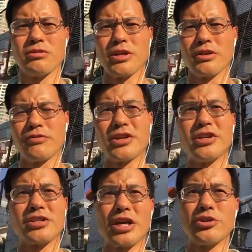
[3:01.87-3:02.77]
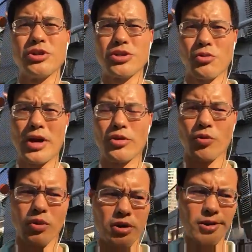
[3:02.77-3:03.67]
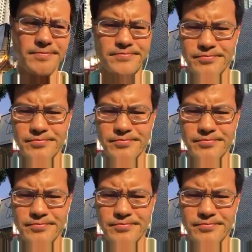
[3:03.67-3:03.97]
like various countries around the world,